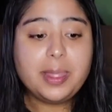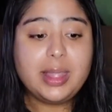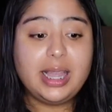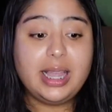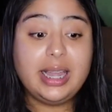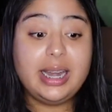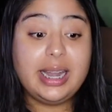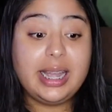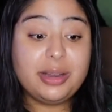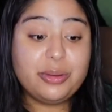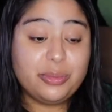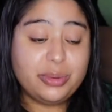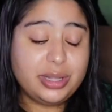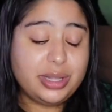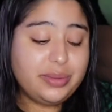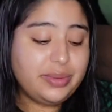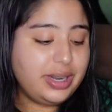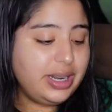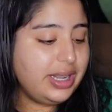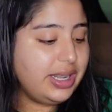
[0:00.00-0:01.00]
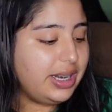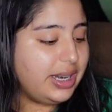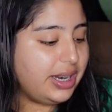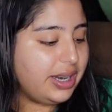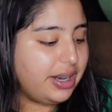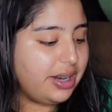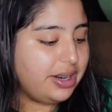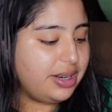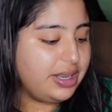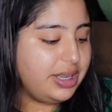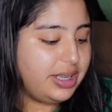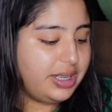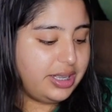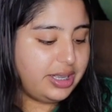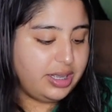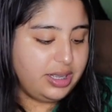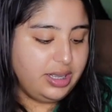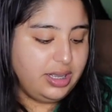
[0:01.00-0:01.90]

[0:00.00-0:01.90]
And I really want to get a haircut